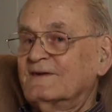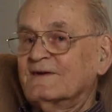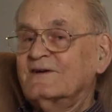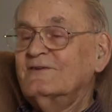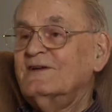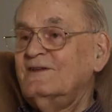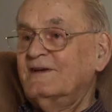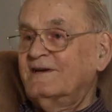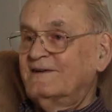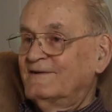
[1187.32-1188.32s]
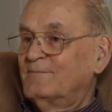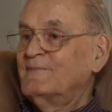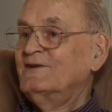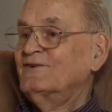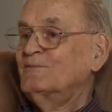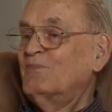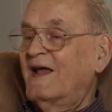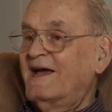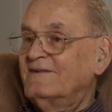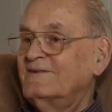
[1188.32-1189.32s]
Because that thing had a muzzle
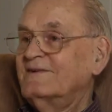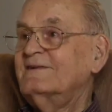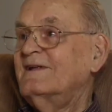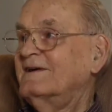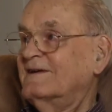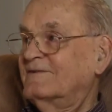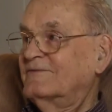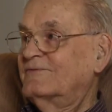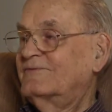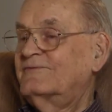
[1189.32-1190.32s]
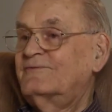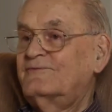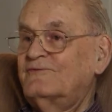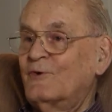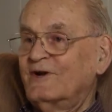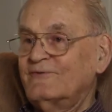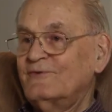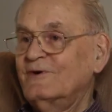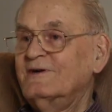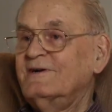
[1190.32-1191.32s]
blast. It did like
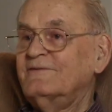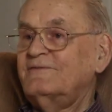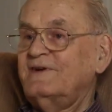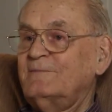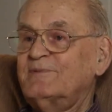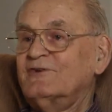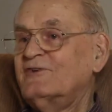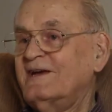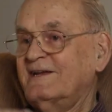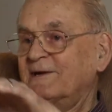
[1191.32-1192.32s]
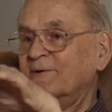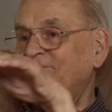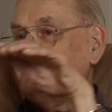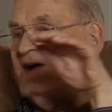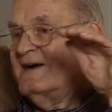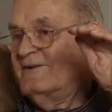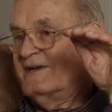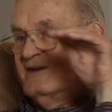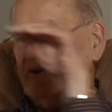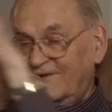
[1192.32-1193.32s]
4,400 feet per second. They were
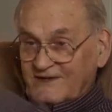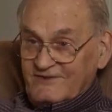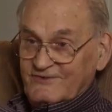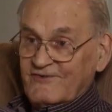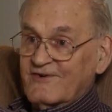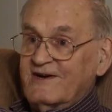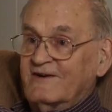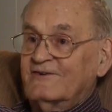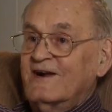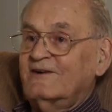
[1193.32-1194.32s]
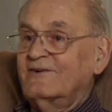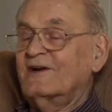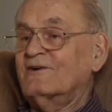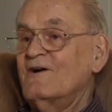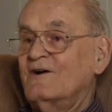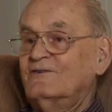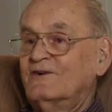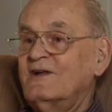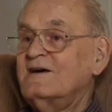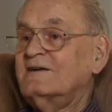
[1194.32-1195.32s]
firing directly across
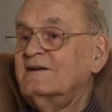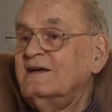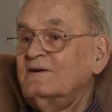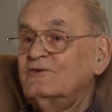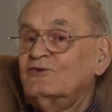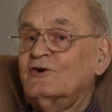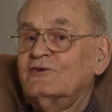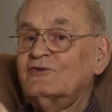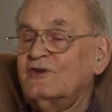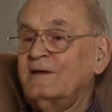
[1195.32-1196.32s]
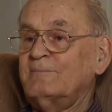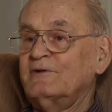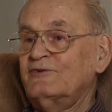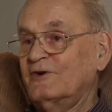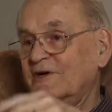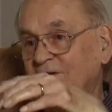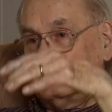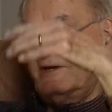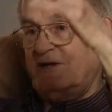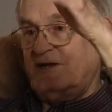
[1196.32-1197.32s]
and knocking down church steeples or
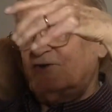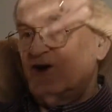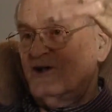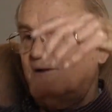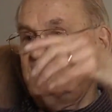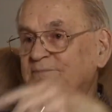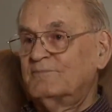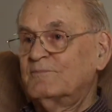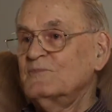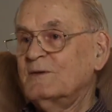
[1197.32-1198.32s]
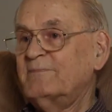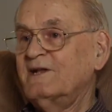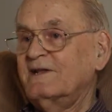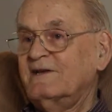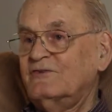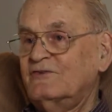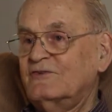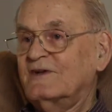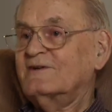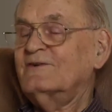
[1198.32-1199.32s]
any tall
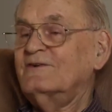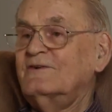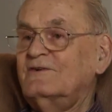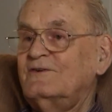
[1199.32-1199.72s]
buildings that could